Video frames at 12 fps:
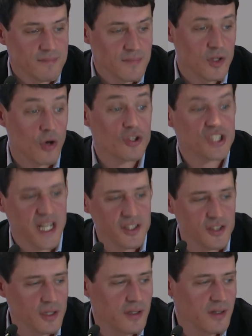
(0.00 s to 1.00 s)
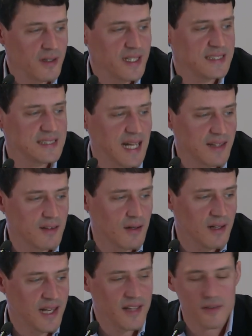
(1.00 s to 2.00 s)
conjecture is that
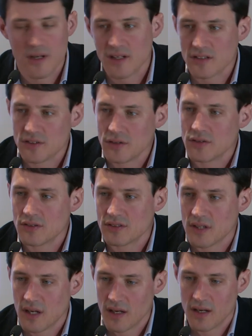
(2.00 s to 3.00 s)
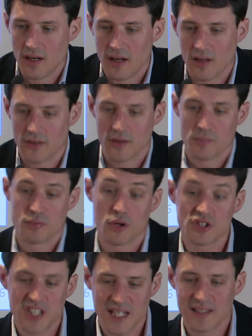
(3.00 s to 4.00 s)
lenders use the
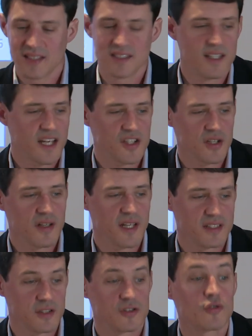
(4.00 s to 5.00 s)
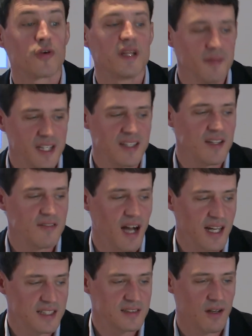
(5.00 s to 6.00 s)
project designation as a screening
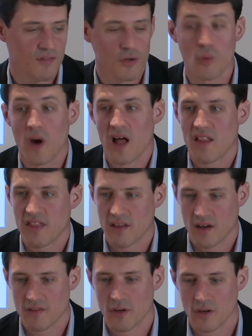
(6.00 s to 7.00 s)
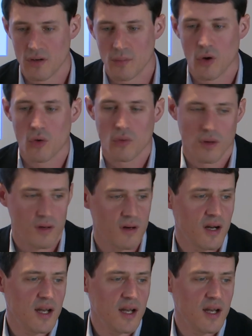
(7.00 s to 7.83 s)
device of the wealth of the borrower.